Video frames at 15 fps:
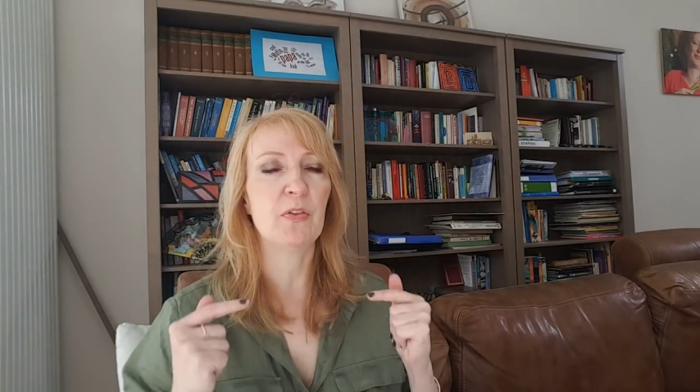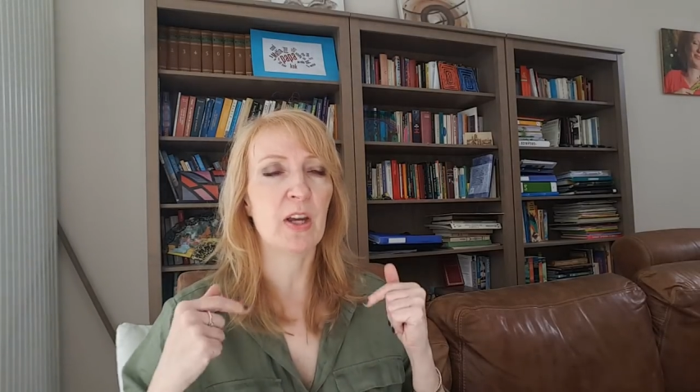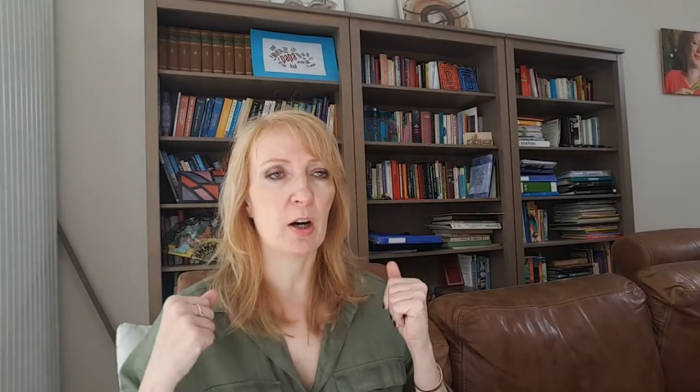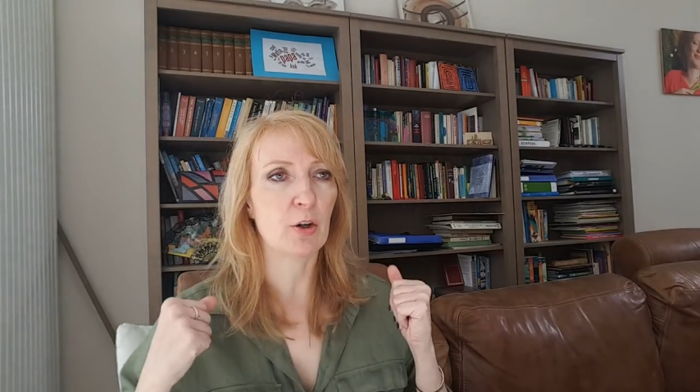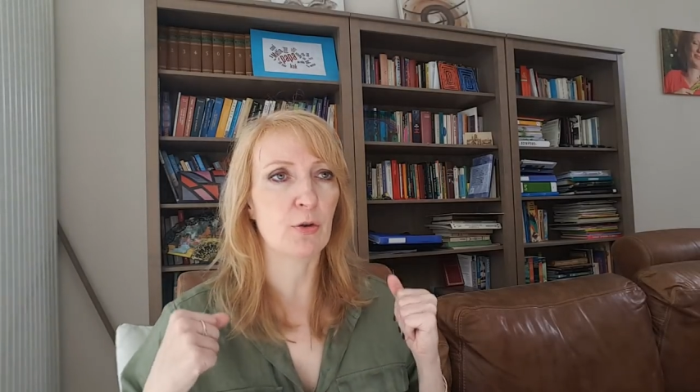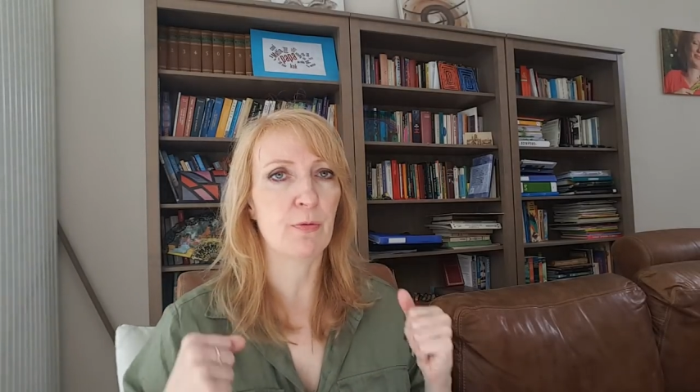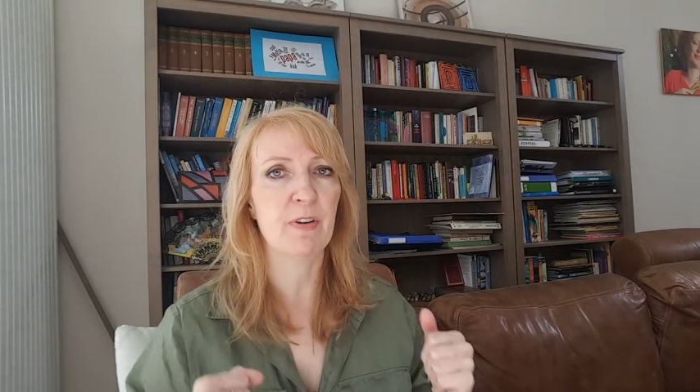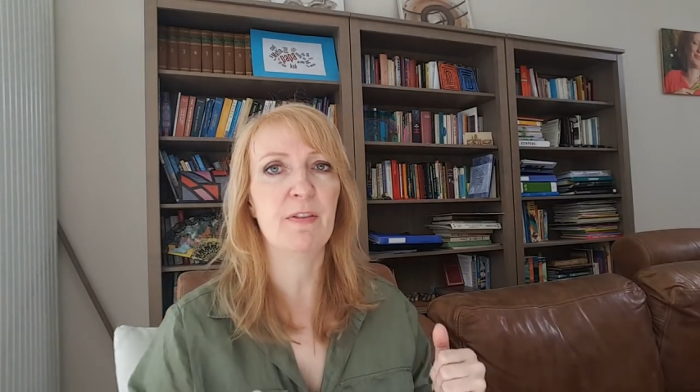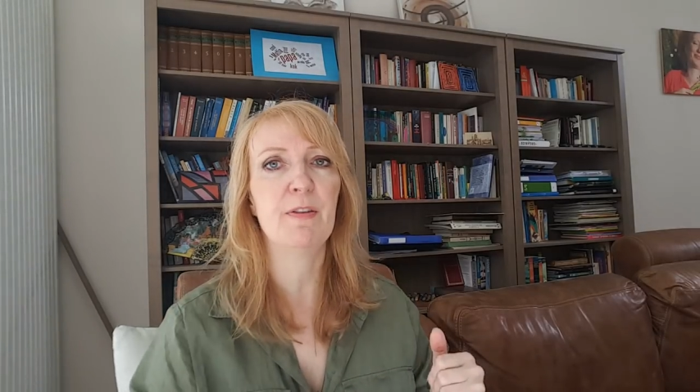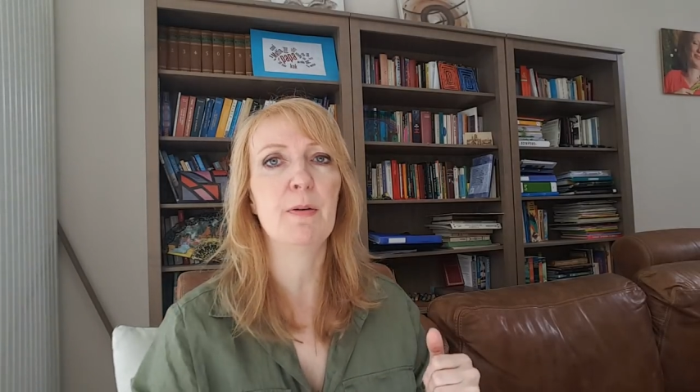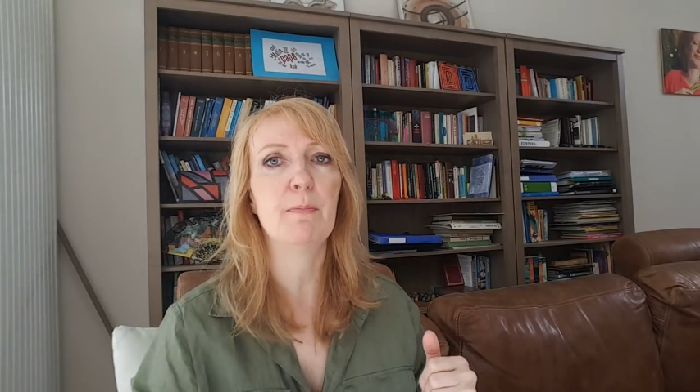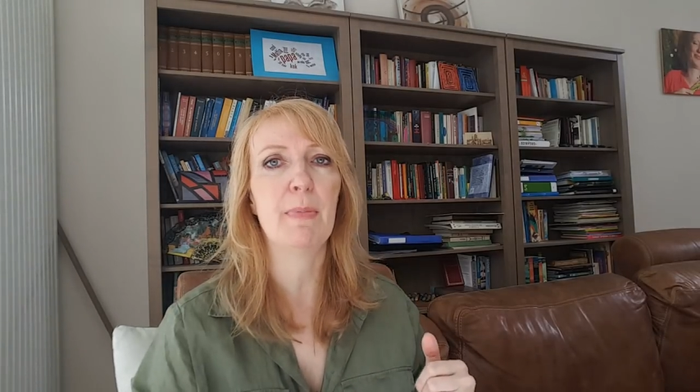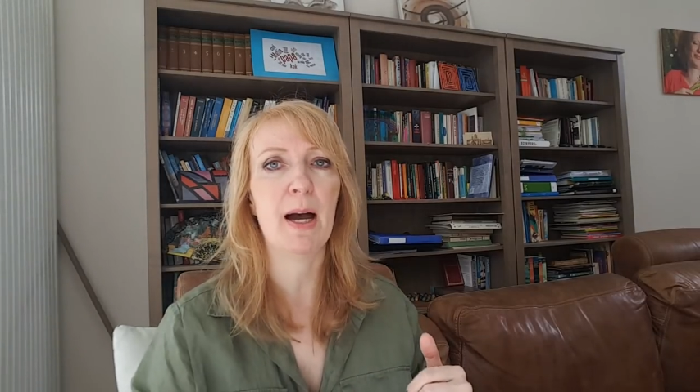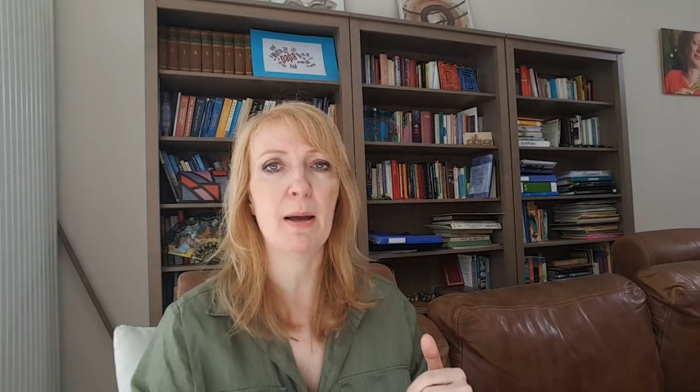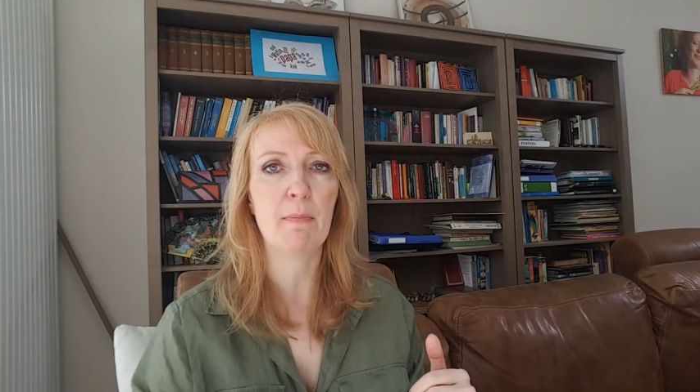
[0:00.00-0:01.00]
they are
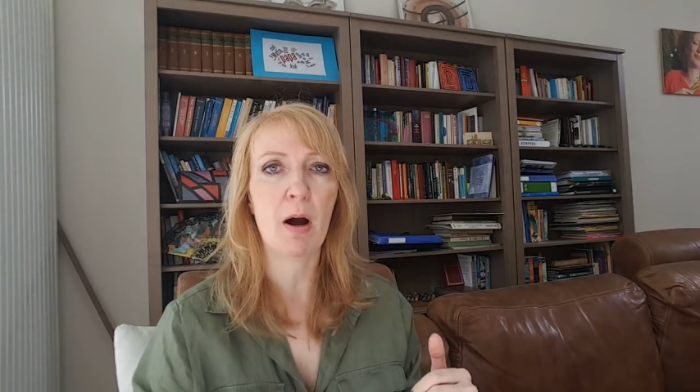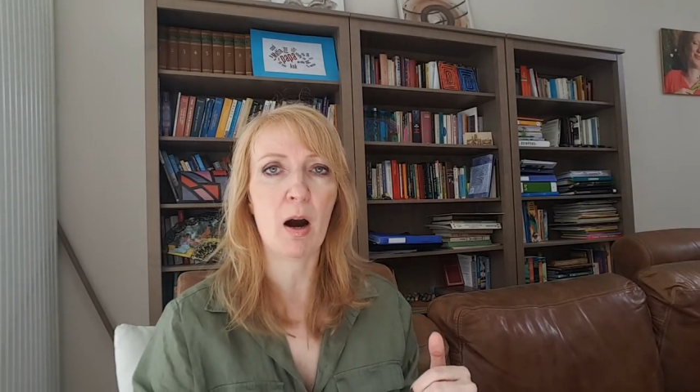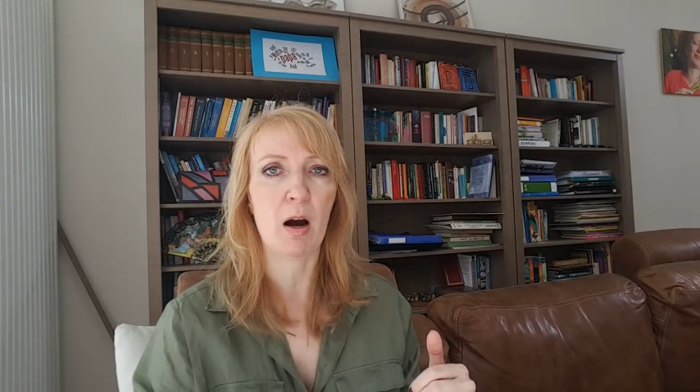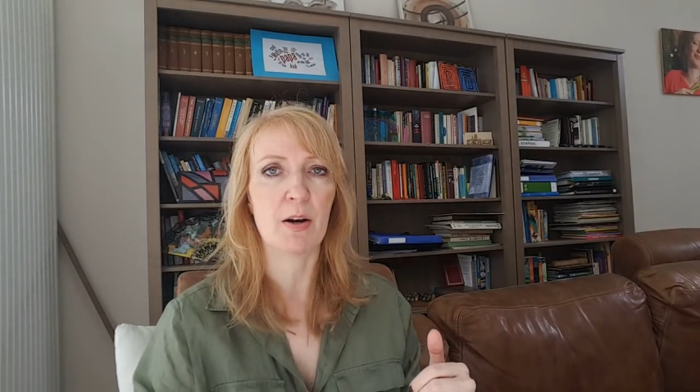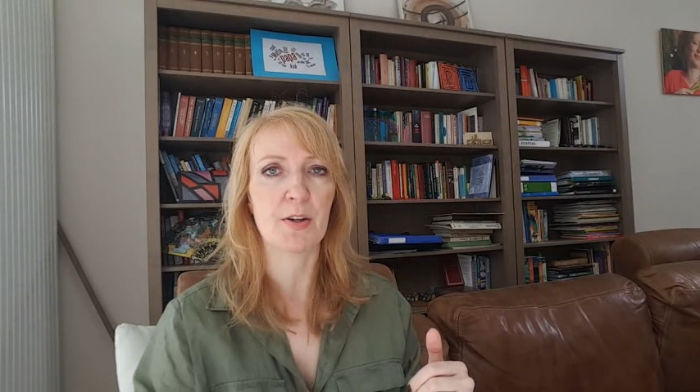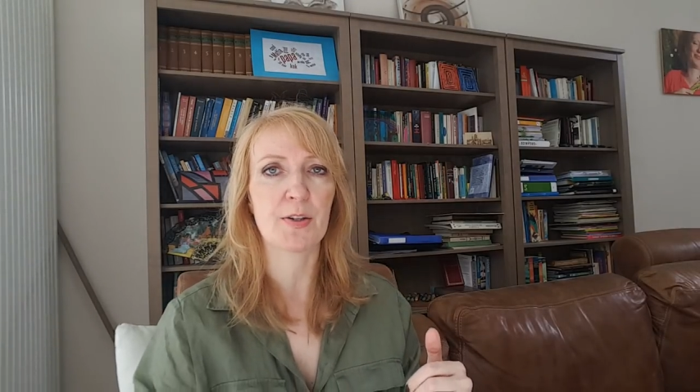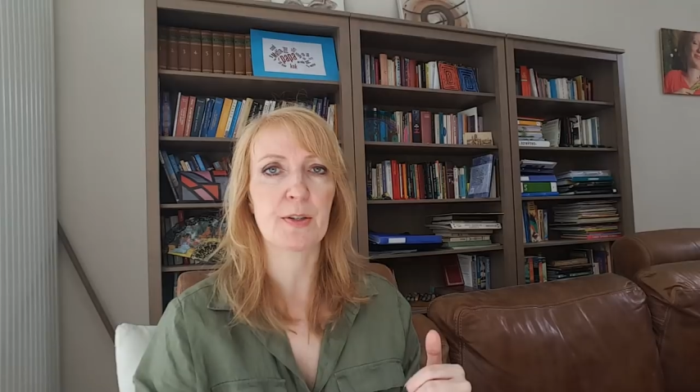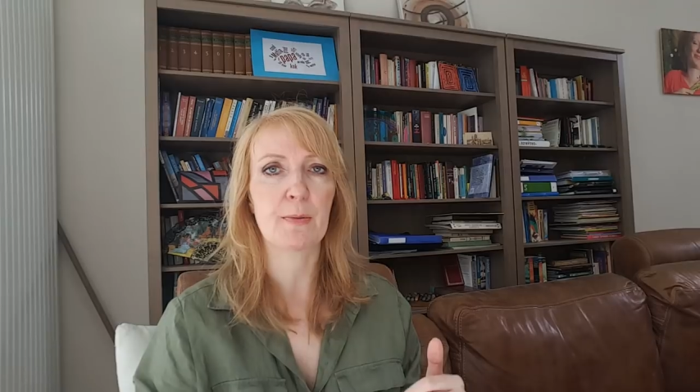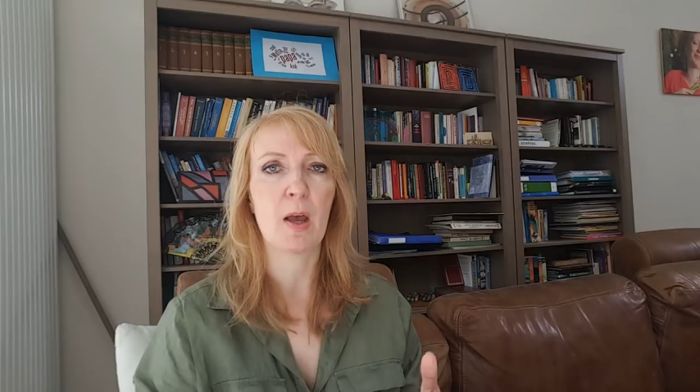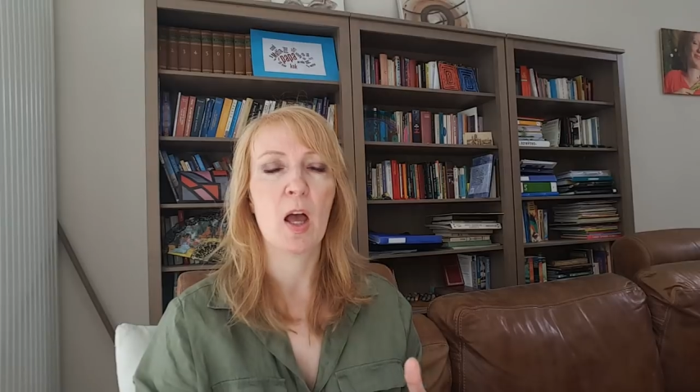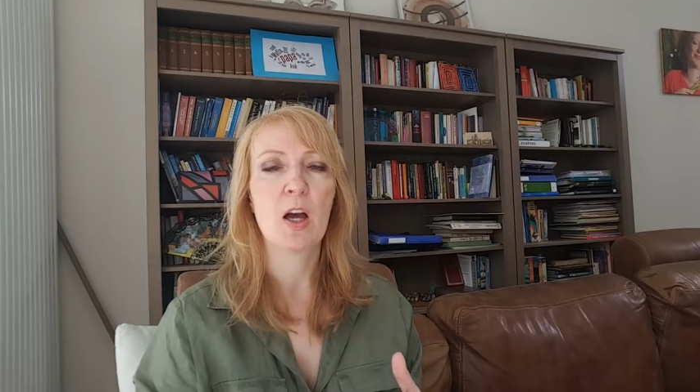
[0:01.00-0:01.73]
driven by Mars.